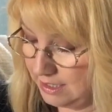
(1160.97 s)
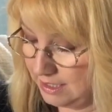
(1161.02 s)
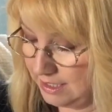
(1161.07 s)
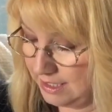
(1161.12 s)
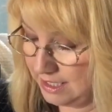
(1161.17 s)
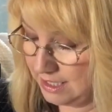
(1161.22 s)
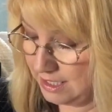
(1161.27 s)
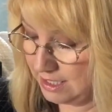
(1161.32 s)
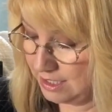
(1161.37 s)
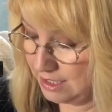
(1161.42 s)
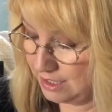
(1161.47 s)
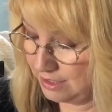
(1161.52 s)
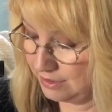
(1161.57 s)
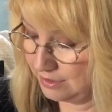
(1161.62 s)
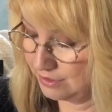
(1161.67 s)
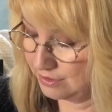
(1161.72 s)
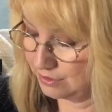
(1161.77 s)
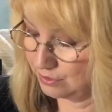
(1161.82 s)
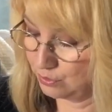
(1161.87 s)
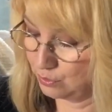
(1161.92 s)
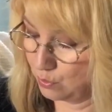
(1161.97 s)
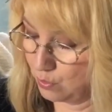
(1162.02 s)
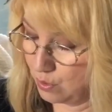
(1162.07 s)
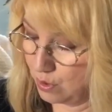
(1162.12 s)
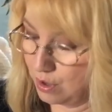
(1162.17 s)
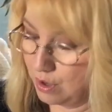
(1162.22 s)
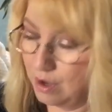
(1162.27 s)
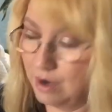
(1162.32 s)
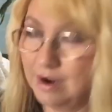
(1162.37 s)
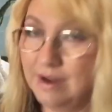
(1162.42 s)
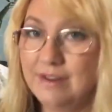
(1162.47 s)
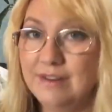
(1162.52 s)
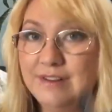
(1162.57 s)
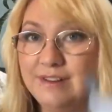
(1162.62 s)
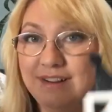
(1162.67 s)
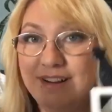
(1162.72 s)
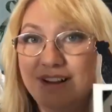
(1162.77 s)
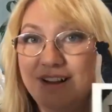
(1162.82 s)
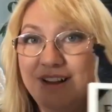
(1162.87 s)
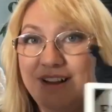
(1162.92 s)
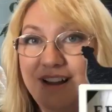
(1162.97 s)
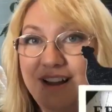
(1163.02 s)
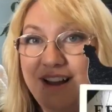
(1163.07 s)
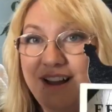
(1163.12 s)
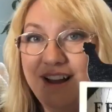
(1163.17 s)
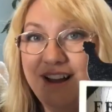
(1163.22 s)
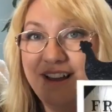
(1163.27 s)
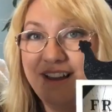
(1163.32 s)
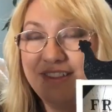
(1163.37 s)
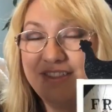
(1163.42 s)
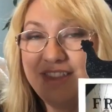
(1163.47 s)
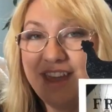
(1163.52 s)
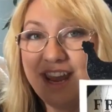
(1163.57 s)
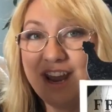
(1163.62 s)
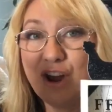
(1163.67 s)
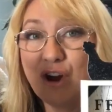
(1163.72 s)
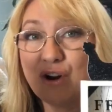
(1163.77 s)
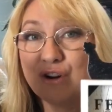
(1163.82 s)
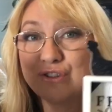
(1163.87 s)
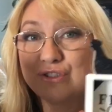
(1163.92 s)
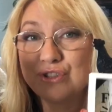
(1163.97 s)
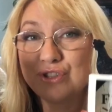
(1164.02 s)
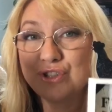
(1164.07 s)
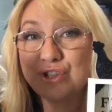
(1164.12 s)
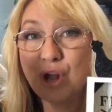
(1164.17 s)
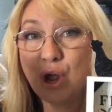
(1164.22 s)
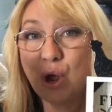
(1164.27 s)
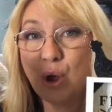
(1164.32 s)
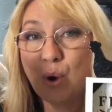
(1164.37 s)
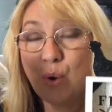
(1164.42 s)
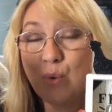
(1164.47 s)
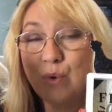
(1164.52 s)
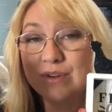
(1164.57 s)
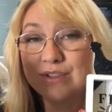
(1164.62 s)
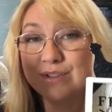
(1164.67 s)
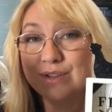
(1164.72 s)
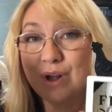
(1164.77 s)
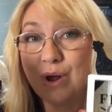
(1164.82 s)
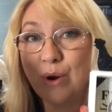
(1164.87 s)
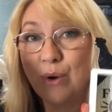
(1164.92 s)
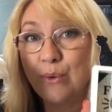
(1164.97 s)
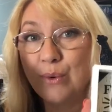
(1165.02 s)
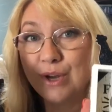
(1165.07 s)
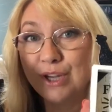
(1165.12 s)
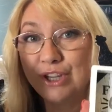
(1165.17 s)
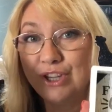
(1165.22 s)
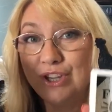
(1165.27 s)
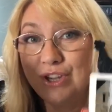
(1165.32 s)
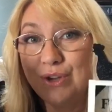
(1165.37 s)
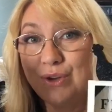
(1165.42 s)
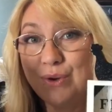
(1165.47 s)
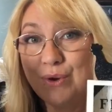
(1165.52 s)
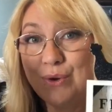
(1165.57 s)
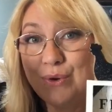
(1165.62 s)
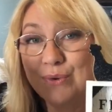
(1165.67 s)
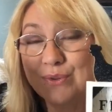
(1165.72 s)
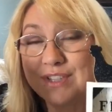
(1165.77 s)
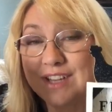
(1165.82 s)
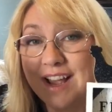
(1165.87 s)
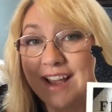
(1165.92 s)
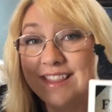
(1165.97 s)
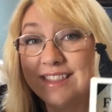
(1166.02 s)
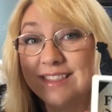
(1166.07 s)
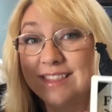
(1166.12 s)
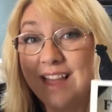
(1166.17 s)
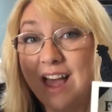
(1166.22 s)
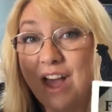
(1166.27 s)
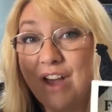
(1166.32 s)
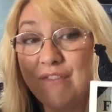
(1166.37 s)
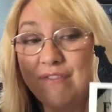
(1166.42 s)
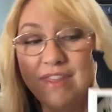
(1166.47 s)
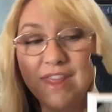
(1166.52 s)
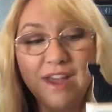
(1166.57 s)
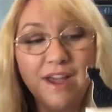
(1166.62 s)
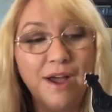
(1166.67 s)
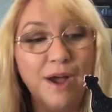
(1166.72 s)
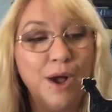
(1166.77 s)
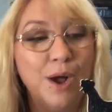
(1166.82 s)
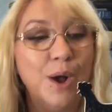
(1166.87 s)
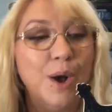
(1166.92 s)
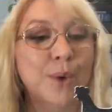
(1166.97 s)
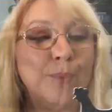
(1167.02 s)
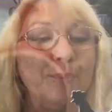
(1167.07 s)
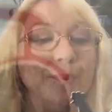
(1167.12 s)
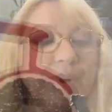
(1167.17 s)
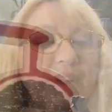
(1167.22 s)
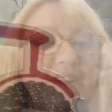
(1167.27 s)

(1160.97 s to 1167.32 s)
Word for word: in the store. They are so, so cute. I love them.